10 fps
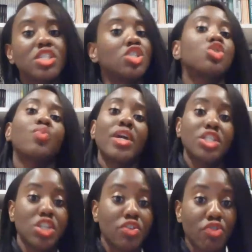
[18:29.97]

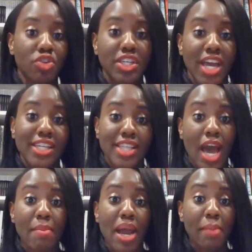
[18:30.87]
situation for the next
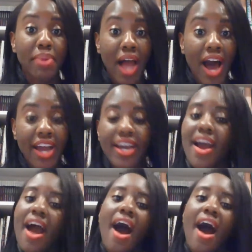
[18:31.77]
time I apply.